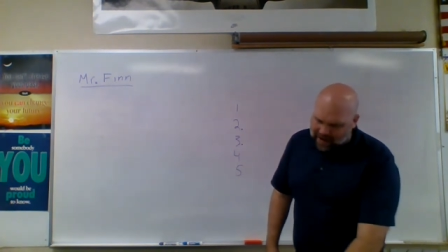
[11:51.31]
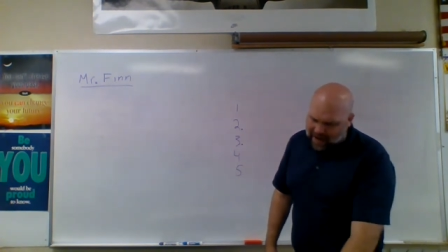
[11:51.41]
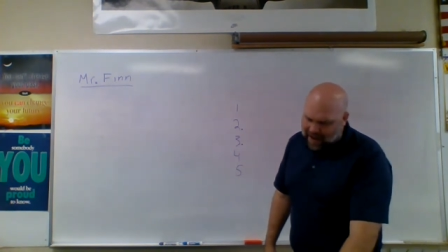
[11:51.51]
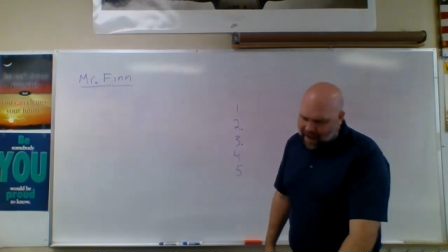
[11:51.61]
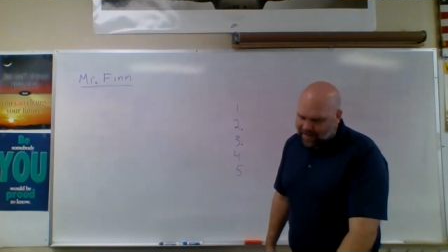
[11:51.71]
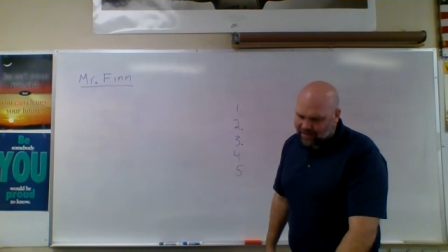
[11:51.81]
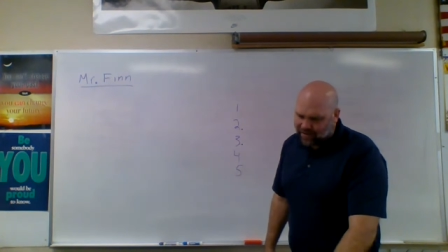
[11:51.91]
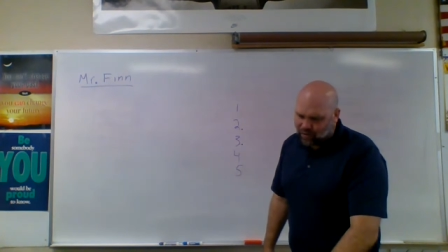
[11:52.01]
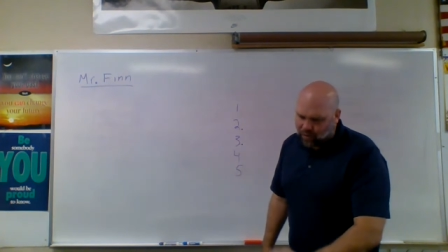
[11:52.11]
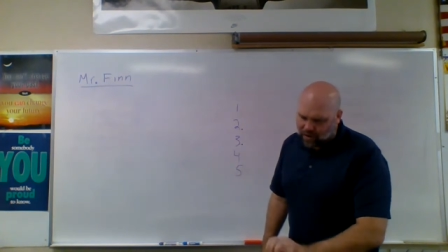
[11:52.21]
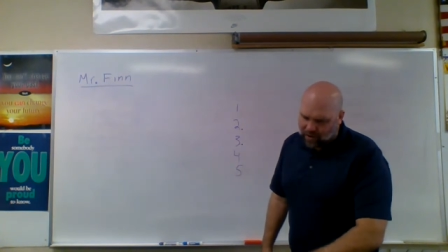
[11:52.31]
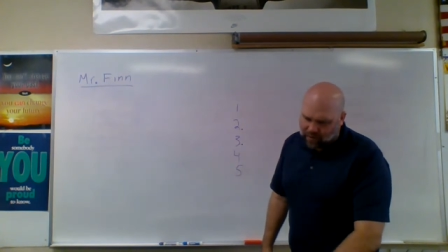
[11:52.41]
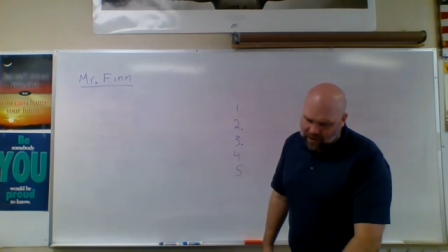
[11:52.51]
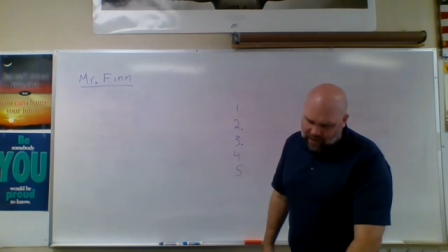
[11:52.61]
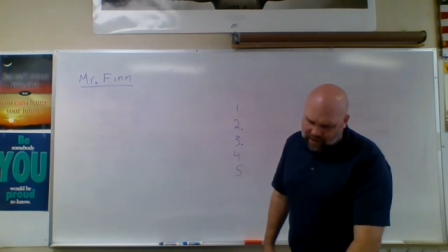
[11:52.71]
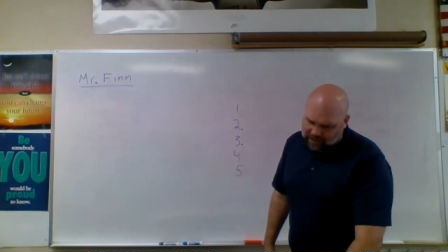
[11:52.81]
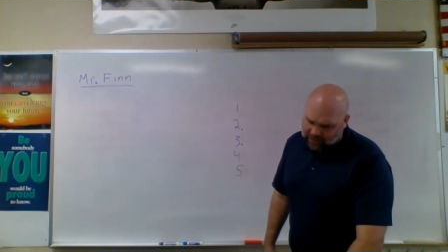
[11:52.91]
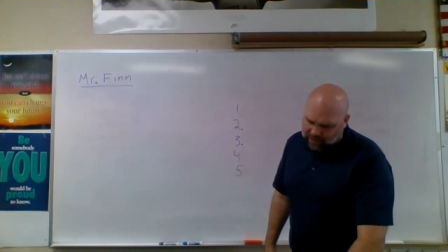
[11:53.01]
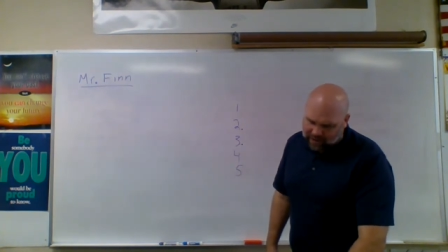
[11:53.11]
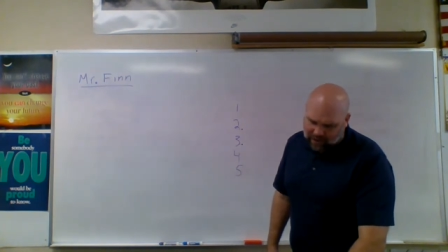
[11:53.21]
I asked this one already, so
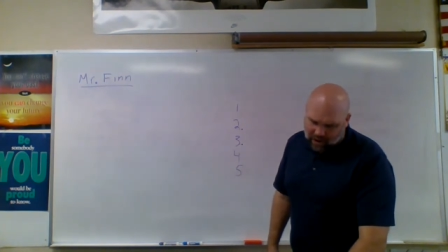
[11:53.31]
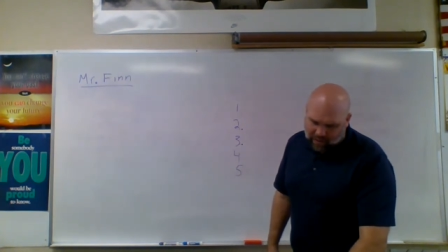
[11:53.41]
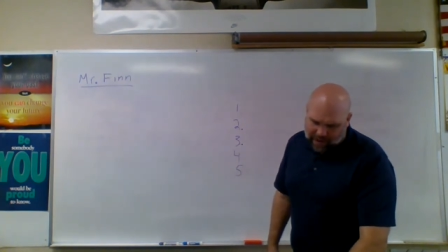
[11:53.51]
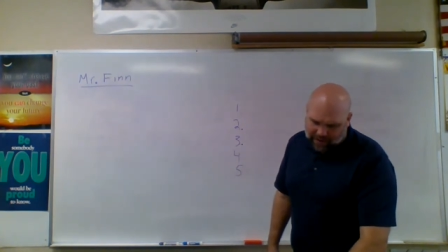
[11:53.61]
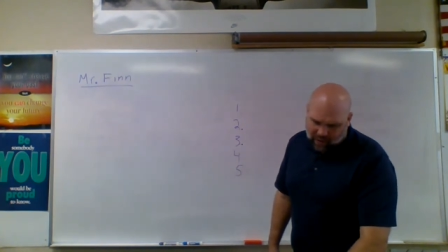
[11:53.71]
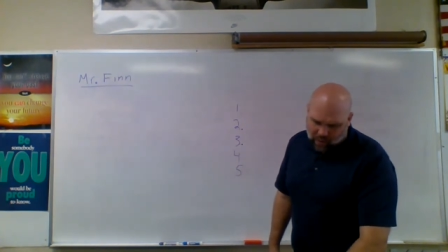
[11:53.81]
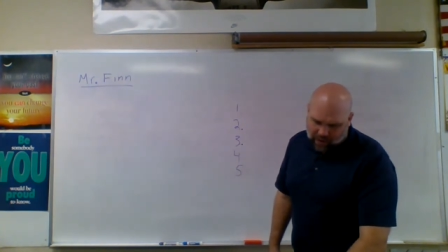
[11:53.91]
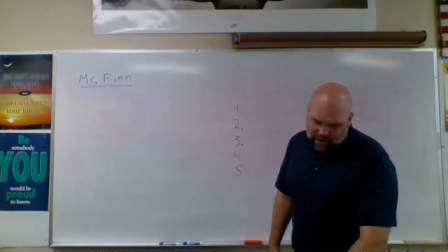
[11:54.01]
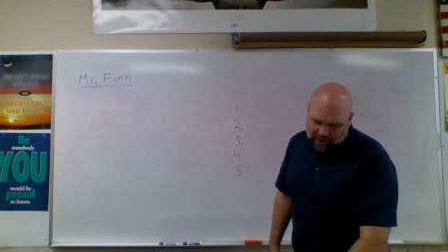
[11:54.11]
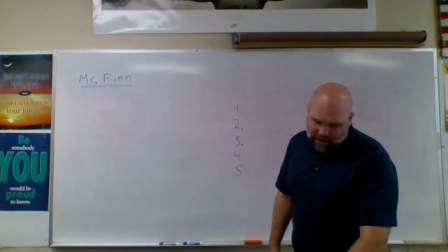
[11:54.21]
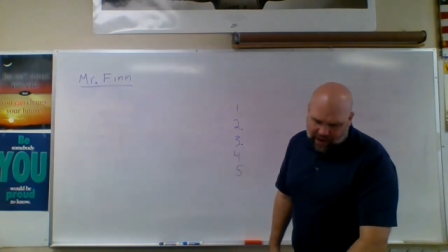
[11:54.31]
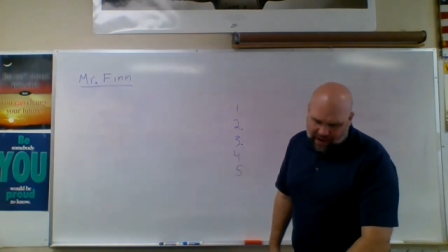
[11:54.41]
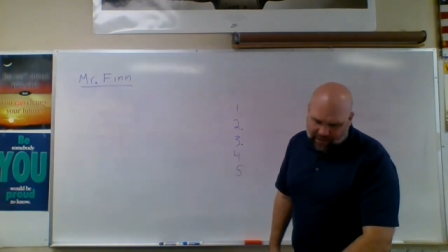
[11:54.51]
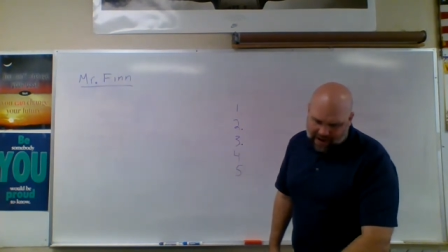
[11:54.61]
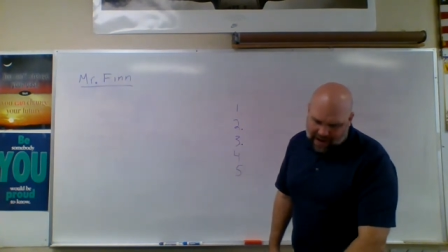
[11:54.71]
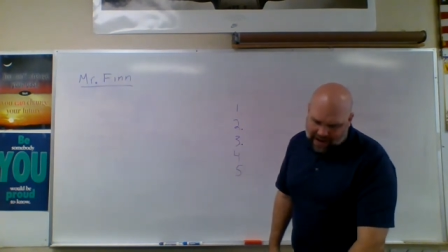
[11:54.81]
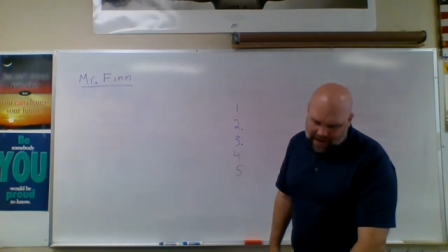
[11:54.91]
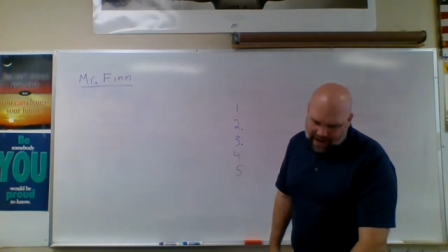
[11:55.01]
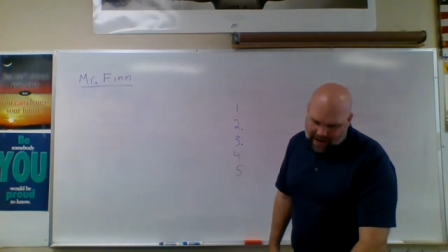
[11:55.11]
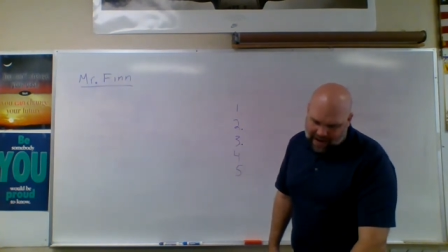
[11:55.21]
I'm going to go back to one that I have not
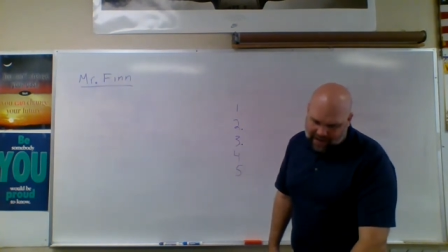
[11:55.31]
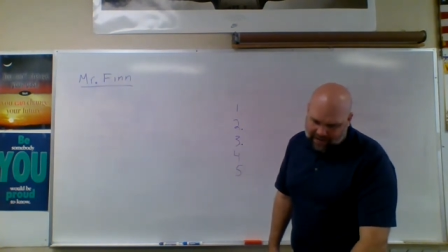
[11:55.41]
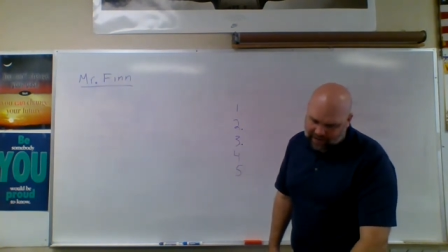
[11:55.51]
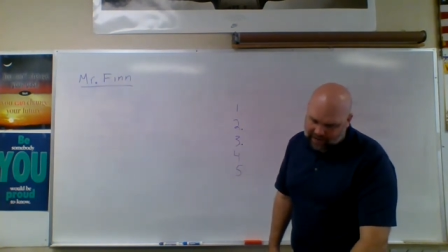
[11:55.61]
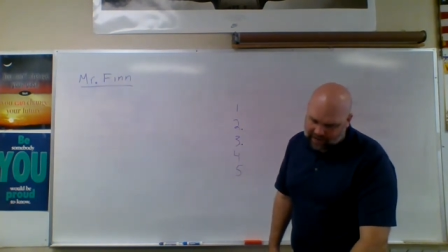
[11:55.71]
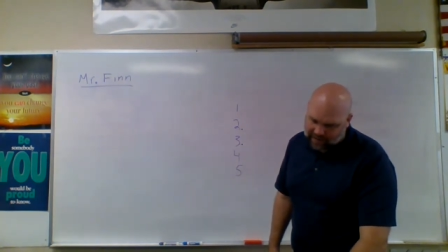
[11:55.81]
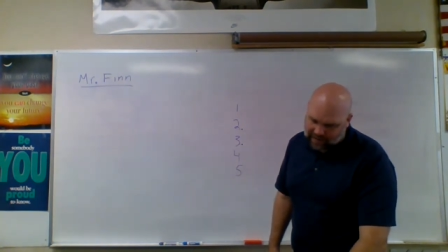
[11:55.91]
asked.